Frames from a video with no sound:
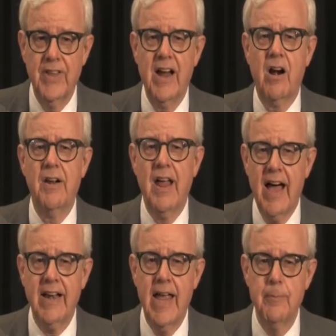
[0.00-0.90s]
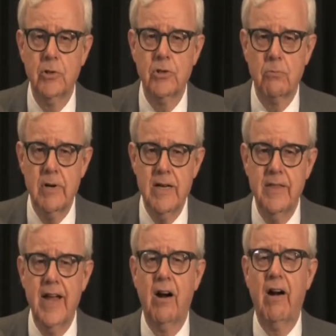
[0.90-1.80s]
They are not able to
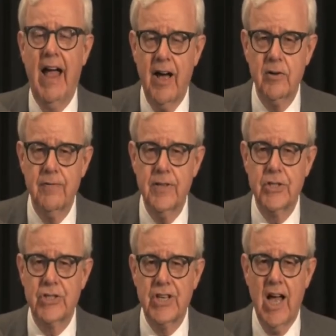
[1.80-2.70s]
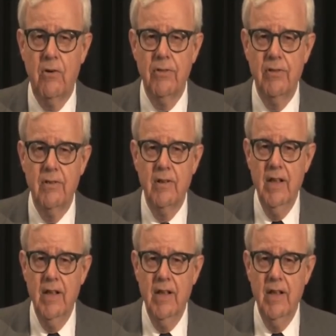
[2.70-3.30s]
read. They are out of the South.